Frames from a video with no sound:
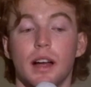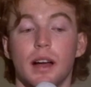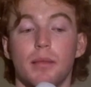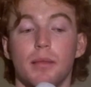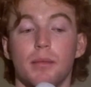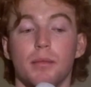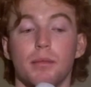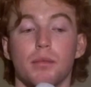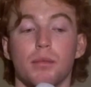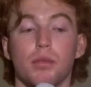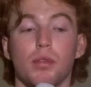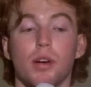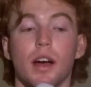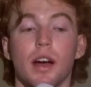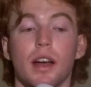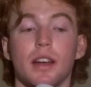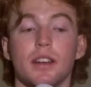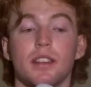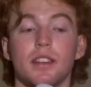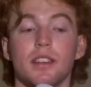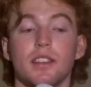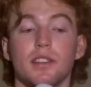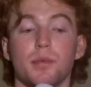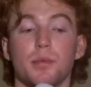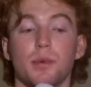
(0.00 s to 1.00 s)
to this
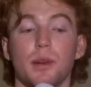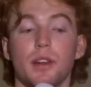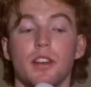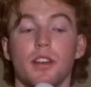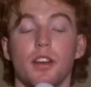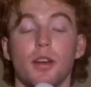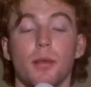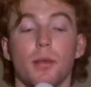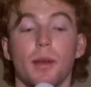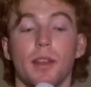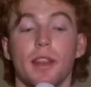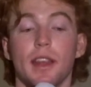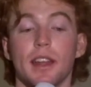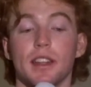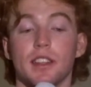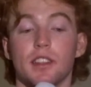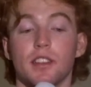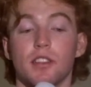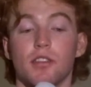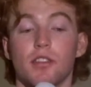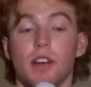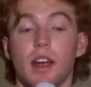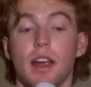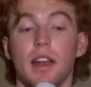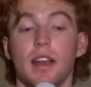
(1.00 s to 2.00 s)
window, but that's a great
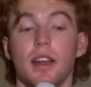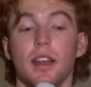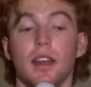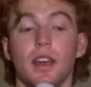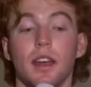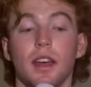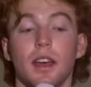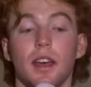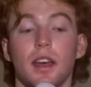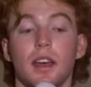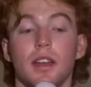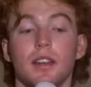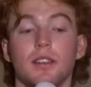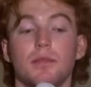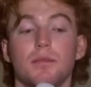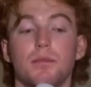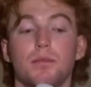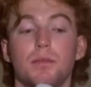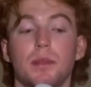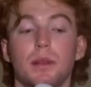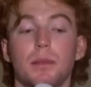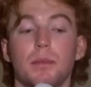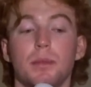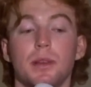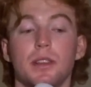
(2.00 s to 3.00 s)
bit of business
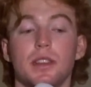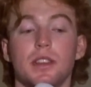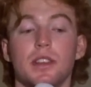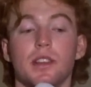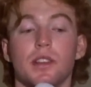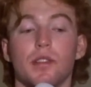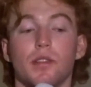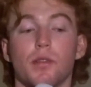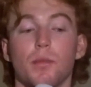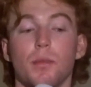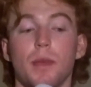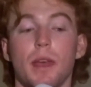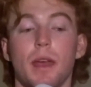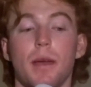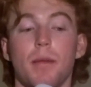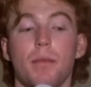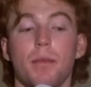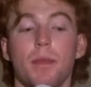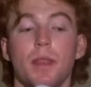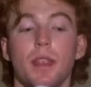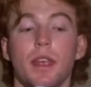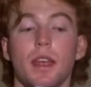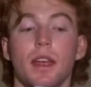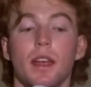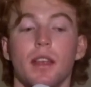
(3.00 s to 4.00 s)
from them. They
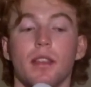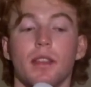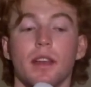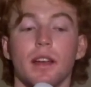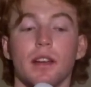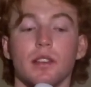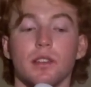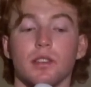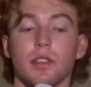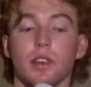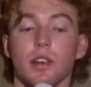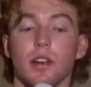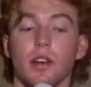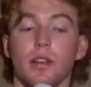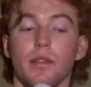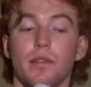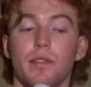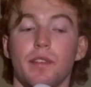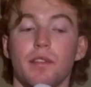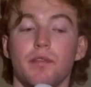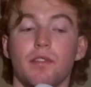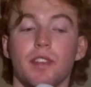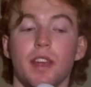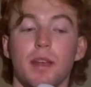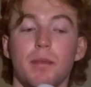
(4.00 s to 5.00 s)
also got 15 mil
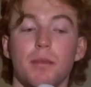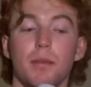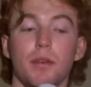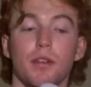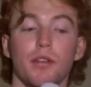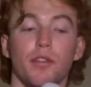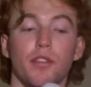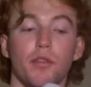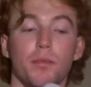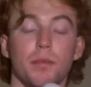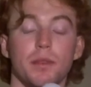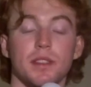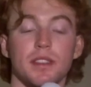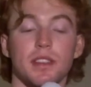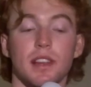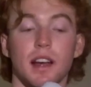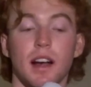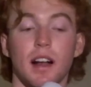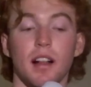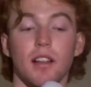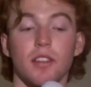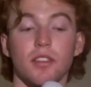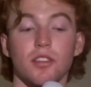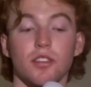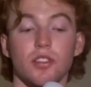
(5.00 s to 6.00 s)
for Pasalic, who
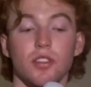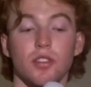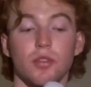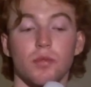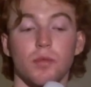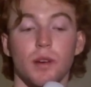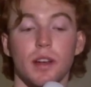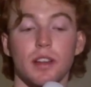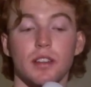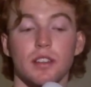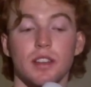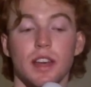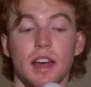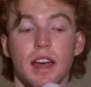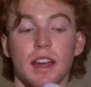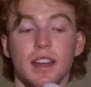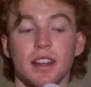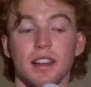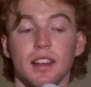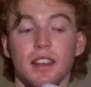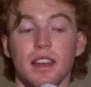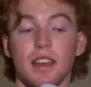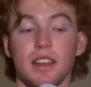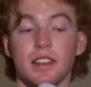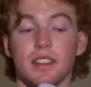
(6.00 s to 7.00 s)
went to
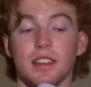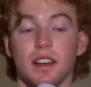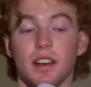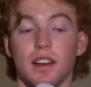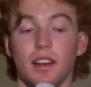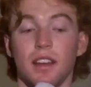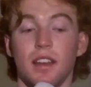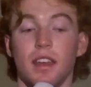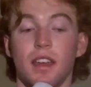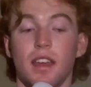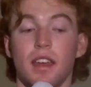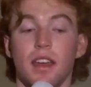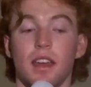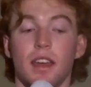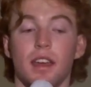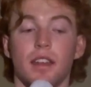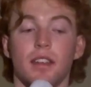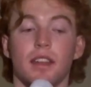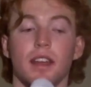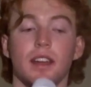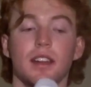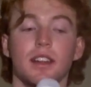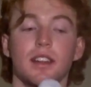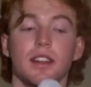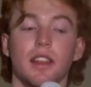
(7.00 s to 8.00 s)
Atalanta. They did
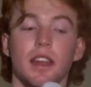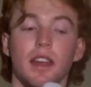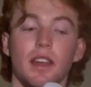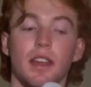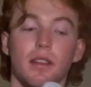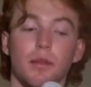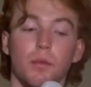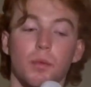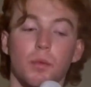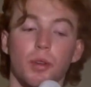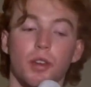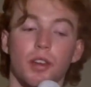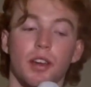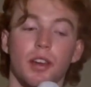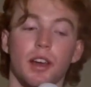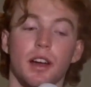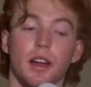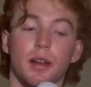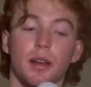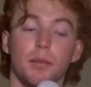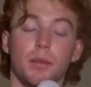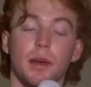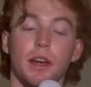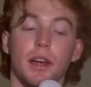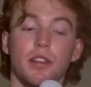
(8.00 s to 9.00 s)
let Willian and
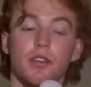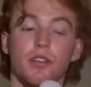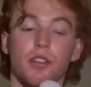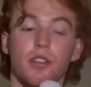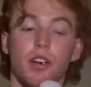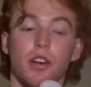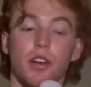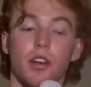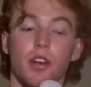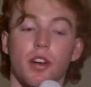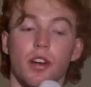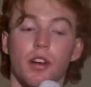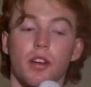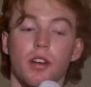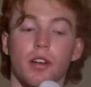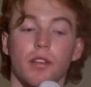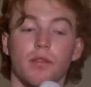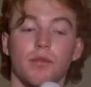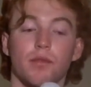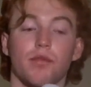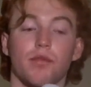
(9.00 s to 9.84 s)
Pedro go on frees,